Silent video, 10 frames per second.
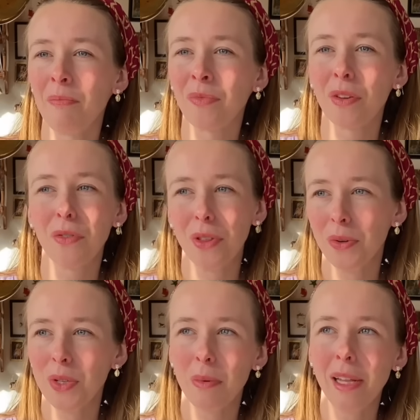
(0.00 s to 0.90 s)
for those
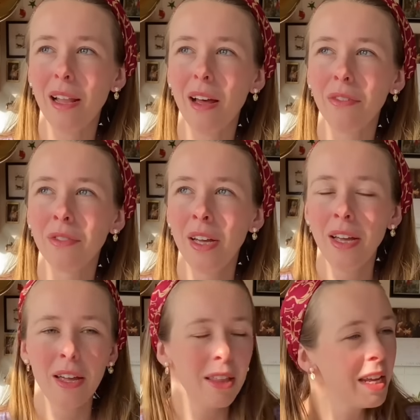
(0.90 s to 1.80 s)
that we love,
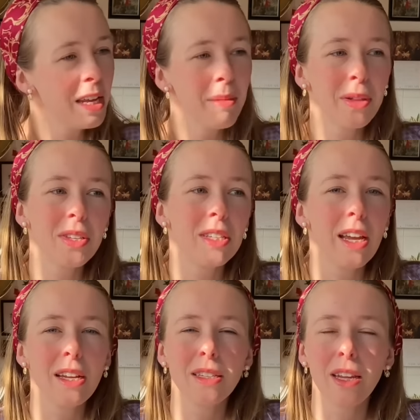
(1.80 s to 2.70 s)
thinking about the
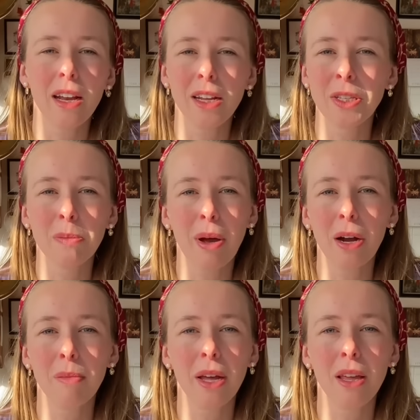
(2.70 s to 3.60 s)
saints, getting inspired
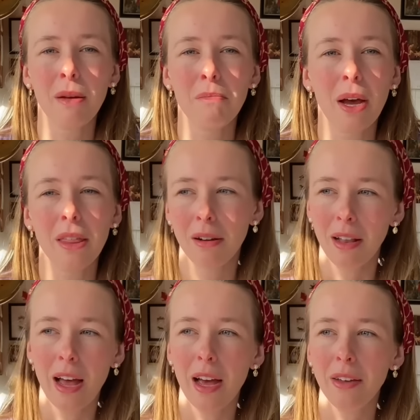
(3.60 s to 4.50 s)
by them, by their
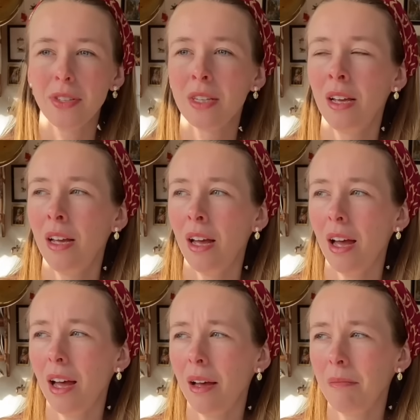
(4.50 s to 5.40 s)
lives,
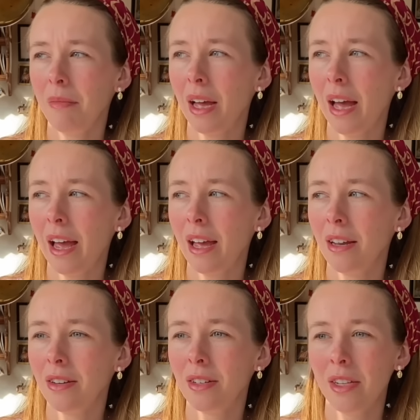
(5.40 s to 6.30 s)

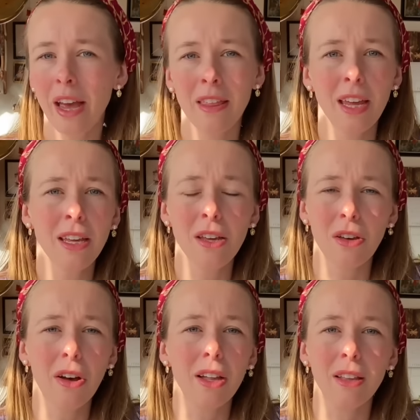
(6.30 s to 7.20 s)
and yeah, thanking
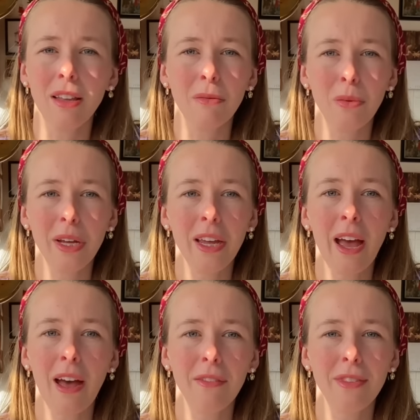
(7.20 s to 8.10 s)
God that we
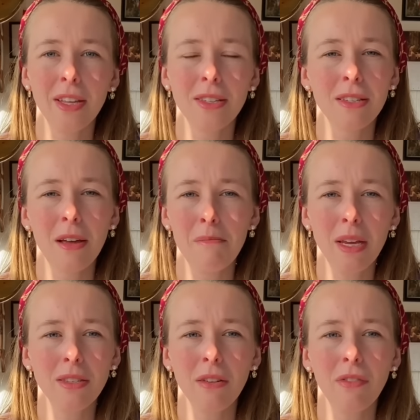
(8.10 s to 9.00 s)
have this
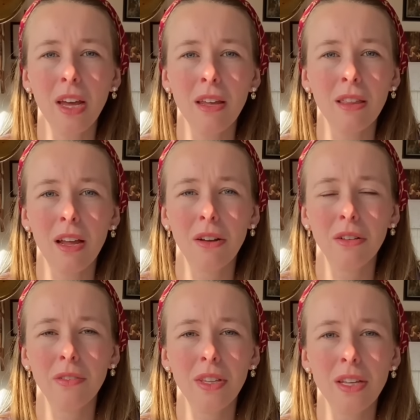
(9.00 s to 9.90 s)
amazing faith and all
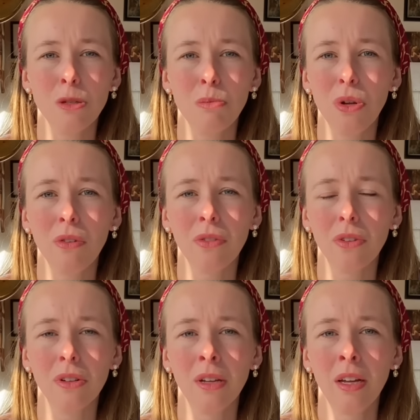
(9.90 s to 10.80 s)
of these
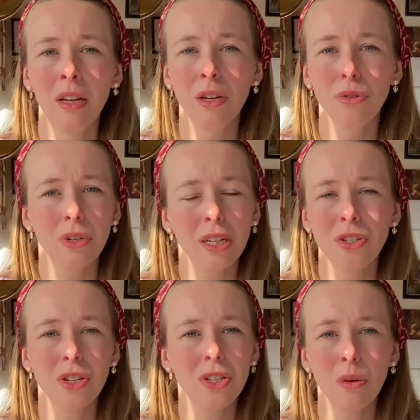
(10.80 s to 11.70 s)
beautiful
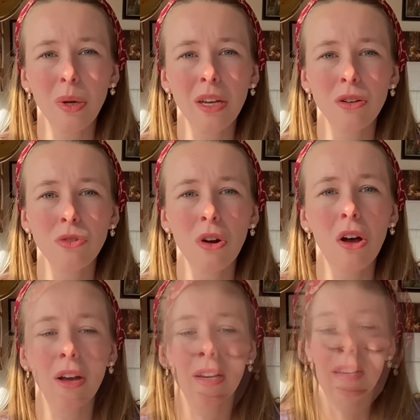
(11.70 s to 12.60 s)
traditions that we can draw
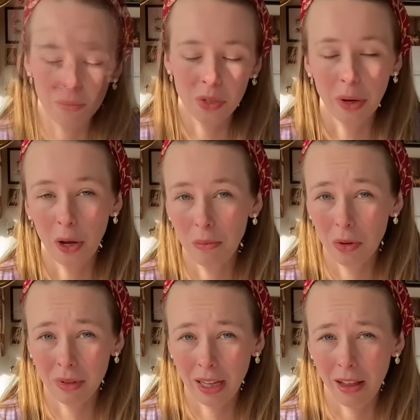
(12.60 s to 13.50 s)
on. So I hope you
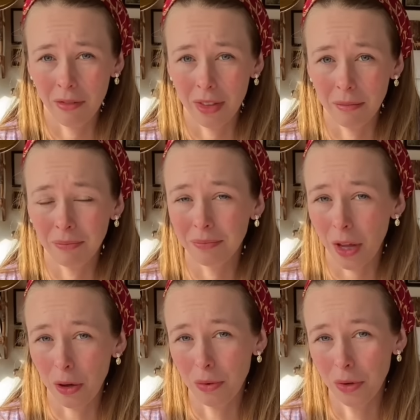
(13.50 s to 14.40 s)
really love them. I
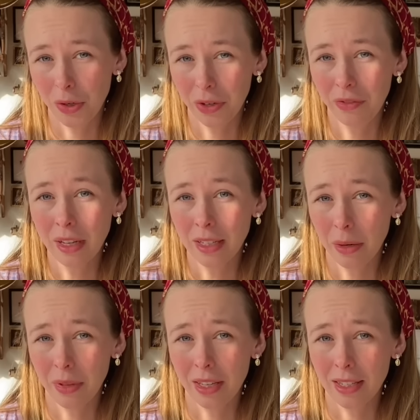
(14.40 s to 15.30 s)
hope you enjoy feasting
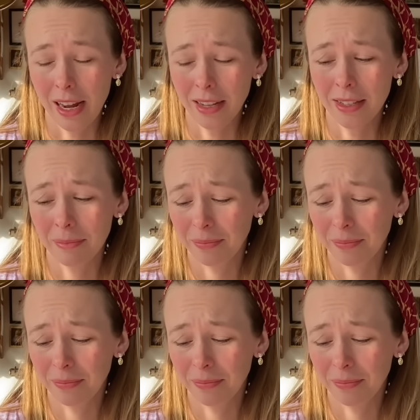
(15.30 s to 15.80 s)
with the saints.